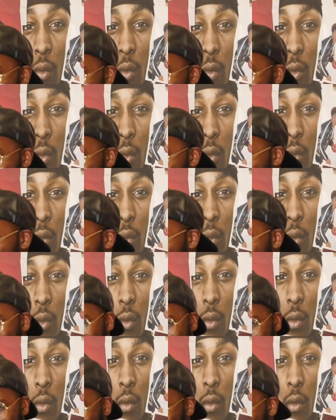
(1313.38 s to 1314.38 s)

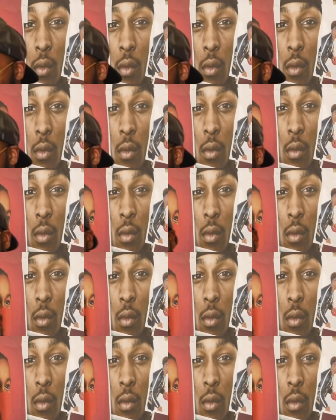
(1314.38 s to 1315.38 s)

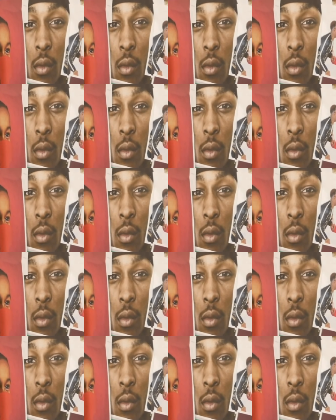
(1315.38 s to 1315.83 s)
(not speaking)